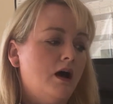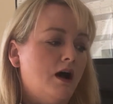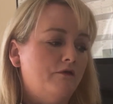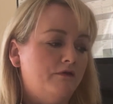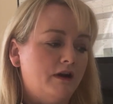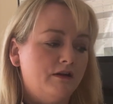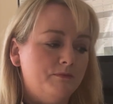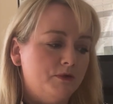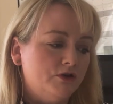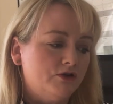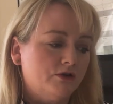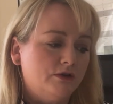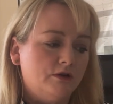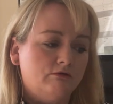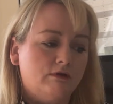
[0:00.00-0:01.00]
And very much
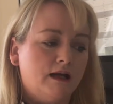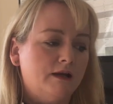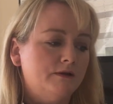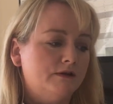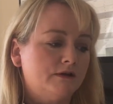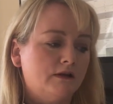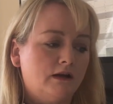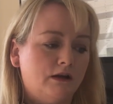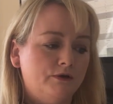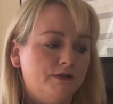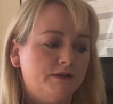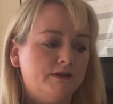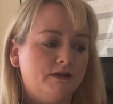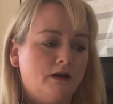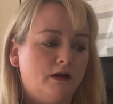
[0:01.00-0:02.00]
on the ground and
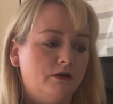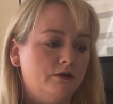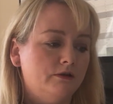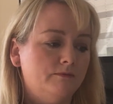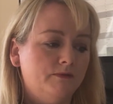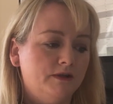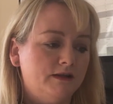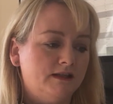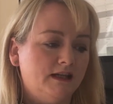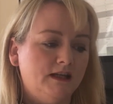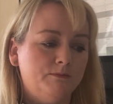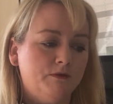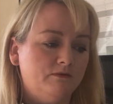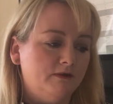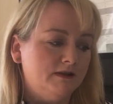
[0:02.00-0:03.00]
closer to home, the
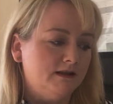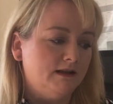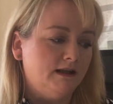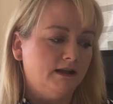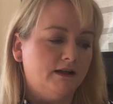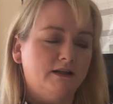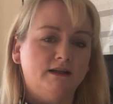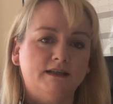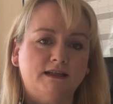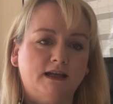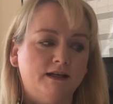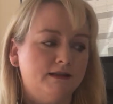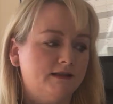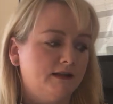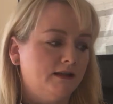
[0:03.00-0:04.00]
team at Visit Lincoln and
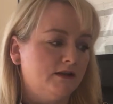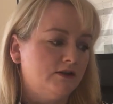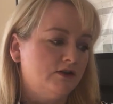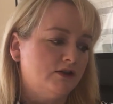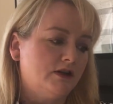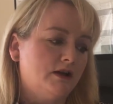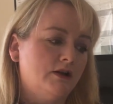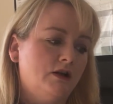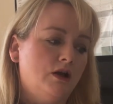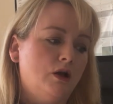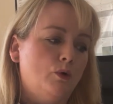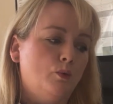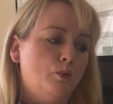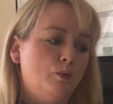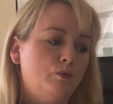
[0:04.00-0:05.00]
Taste Lincolnshire
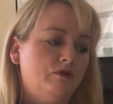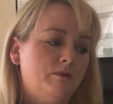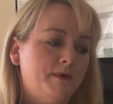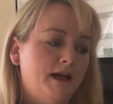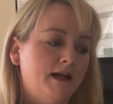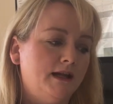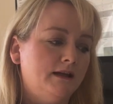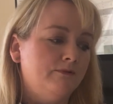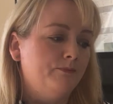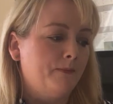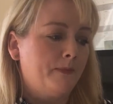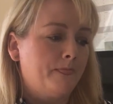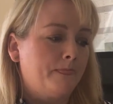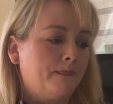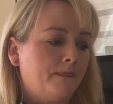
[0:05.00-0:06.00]
will remain
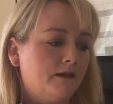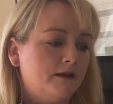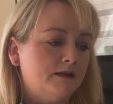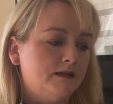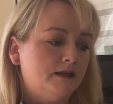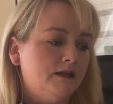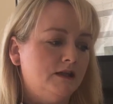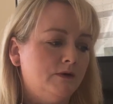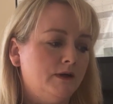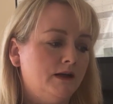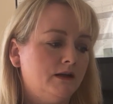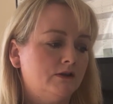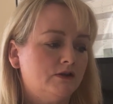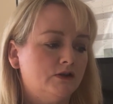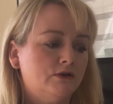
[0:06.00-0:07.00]

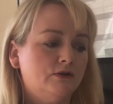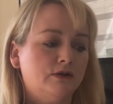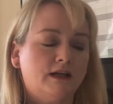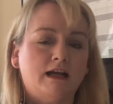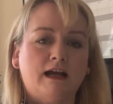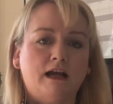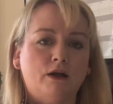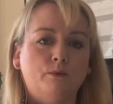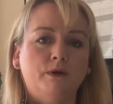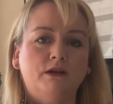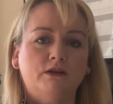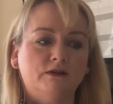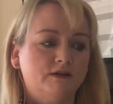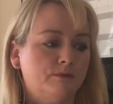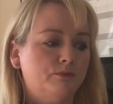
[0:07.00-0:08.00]
continuing to look at how we
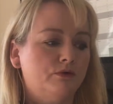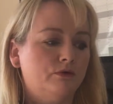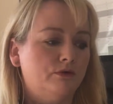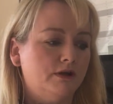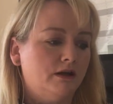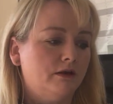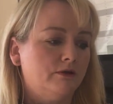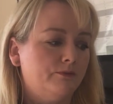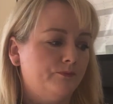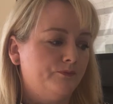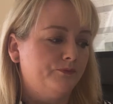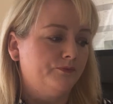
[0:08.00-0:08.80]
can support you.